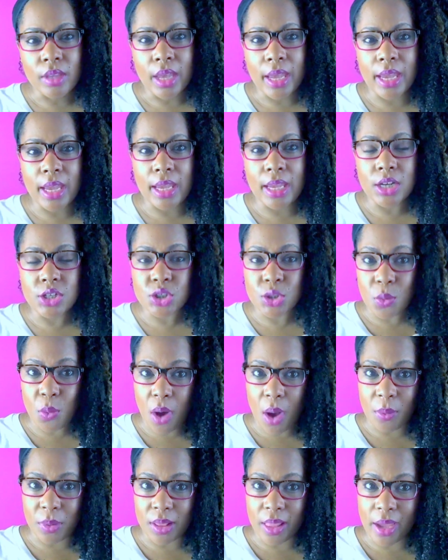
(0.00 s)
a
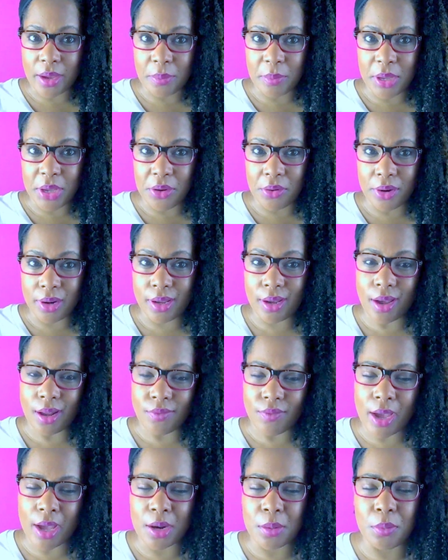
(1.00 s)
Chihuahua like me or any kind
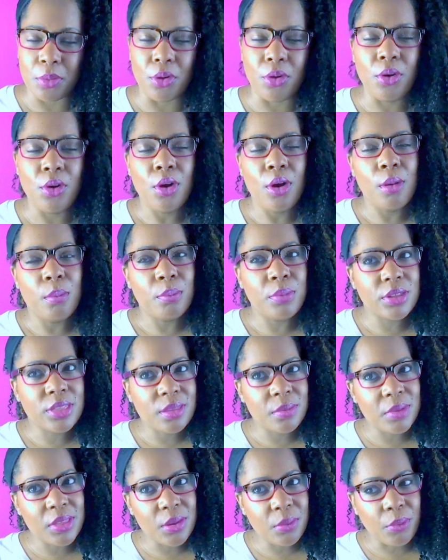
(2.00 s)
of animal,
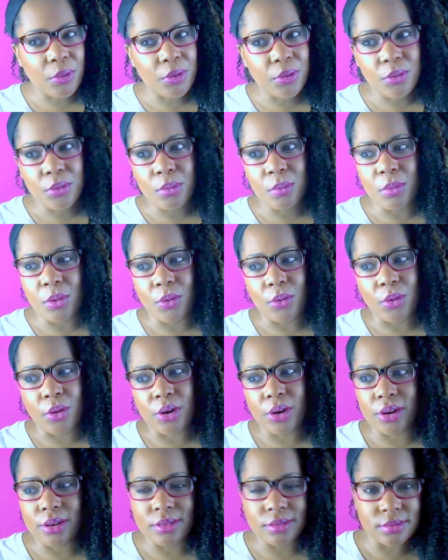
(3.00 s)
put them in the room
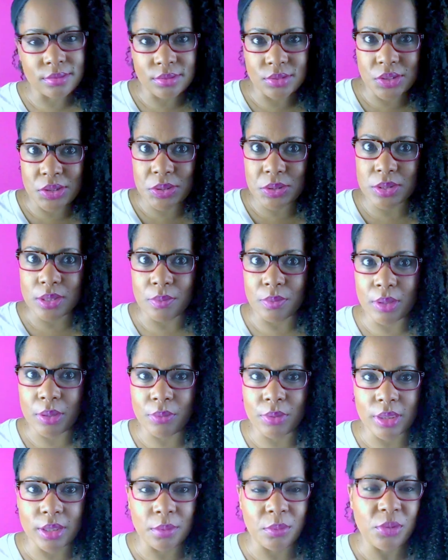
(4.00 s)
or do
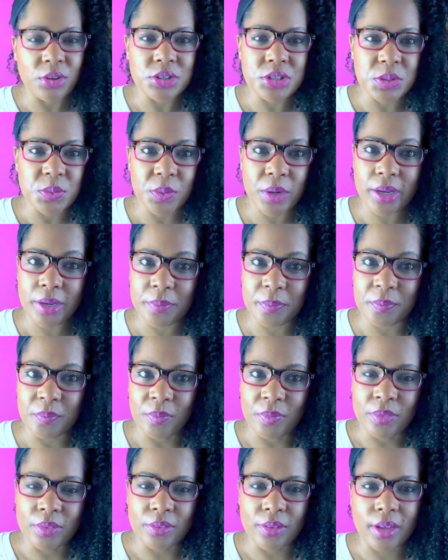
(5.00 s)
something with them or just wait,
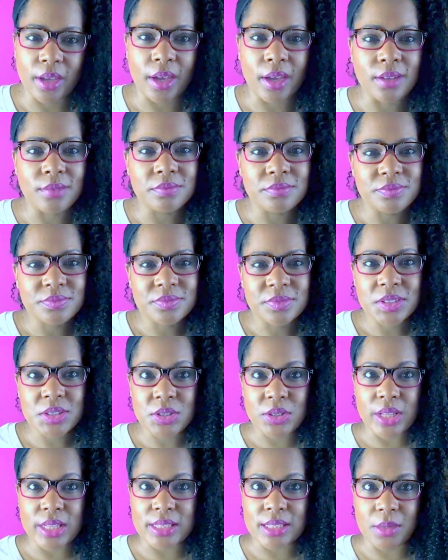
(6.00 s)
okay?
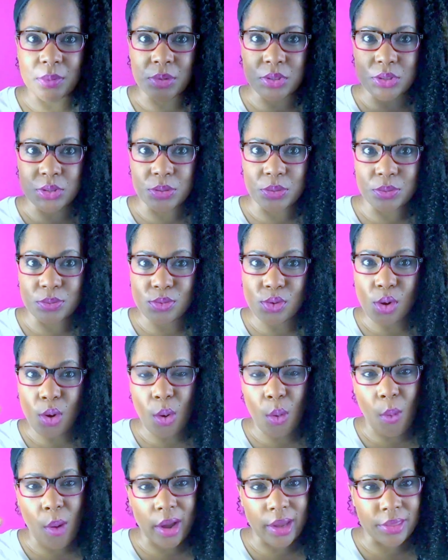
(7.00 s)
So that's number two,
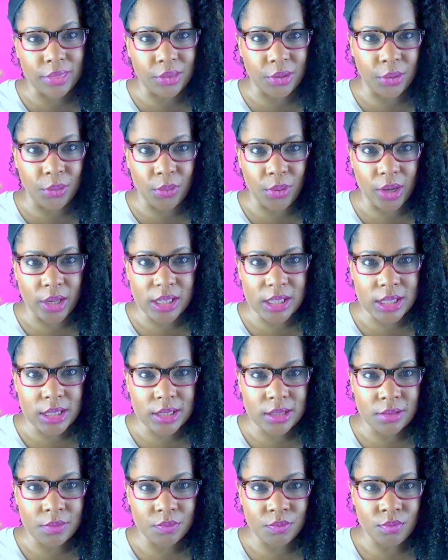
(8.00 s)
quiet the
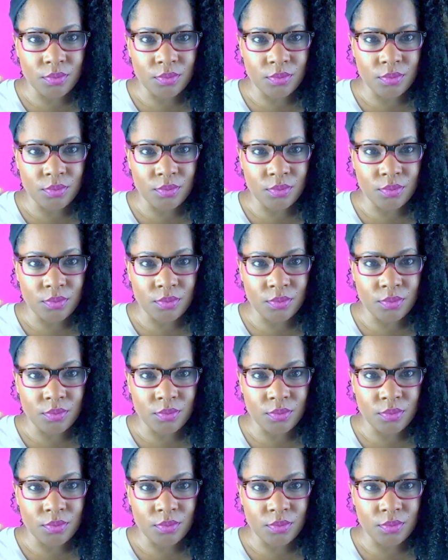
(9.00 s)
noise.